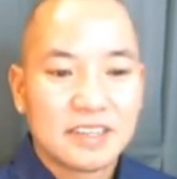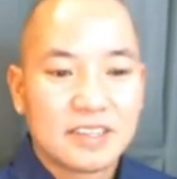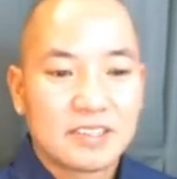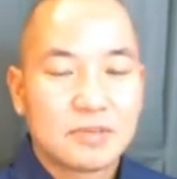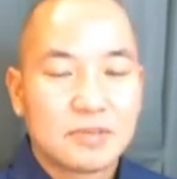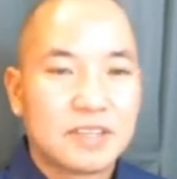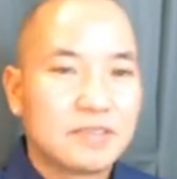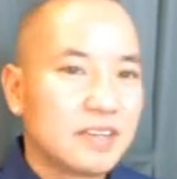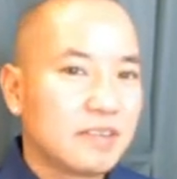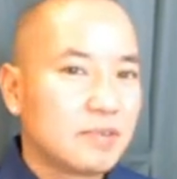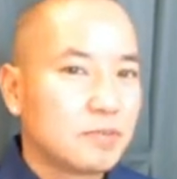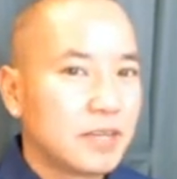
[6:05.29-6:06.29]
So whenever you
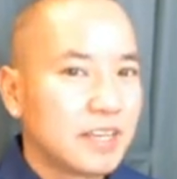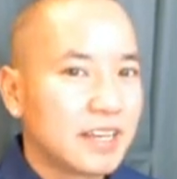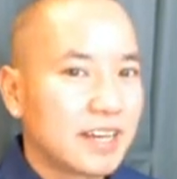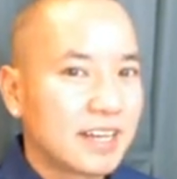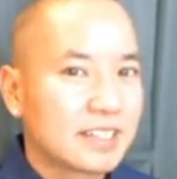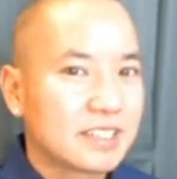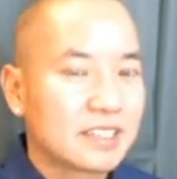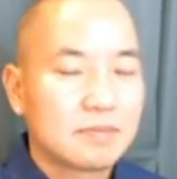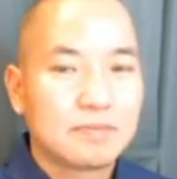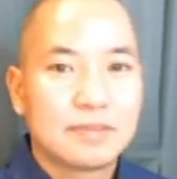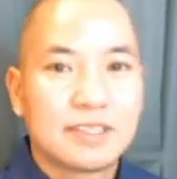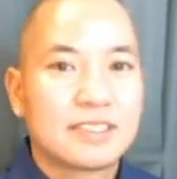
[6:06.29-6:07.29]
have a weak acid
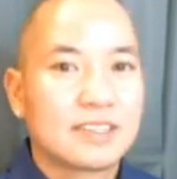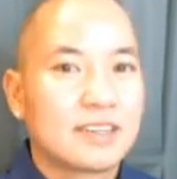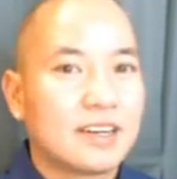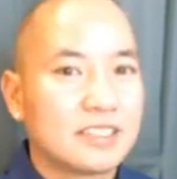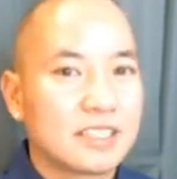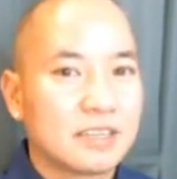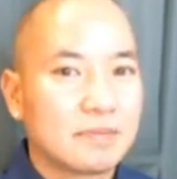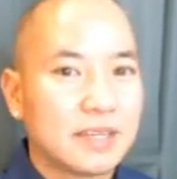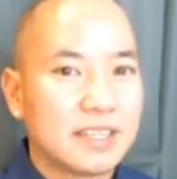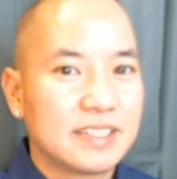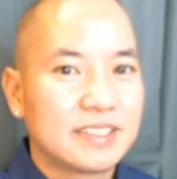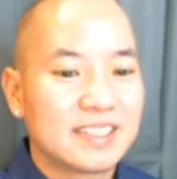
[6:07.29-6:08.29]
plus the conjugate
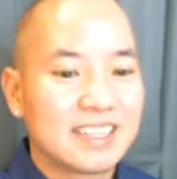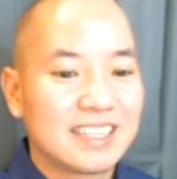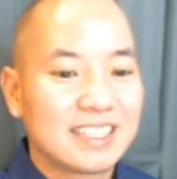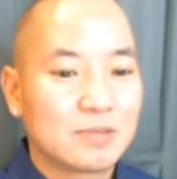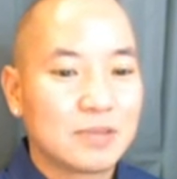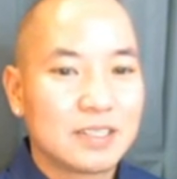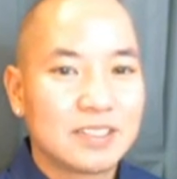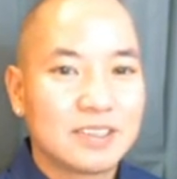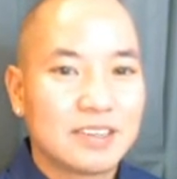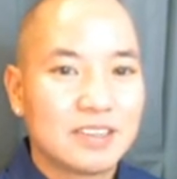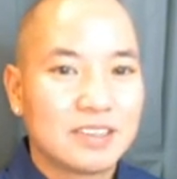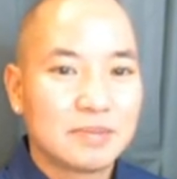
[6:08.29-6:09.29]
base, it's what you
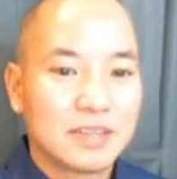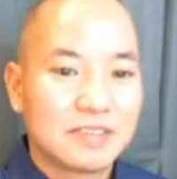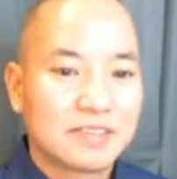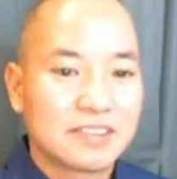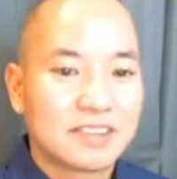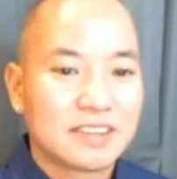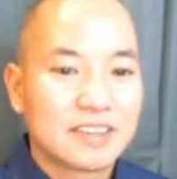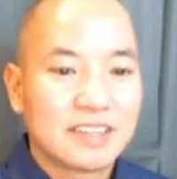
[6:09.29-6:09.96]
call a buffer.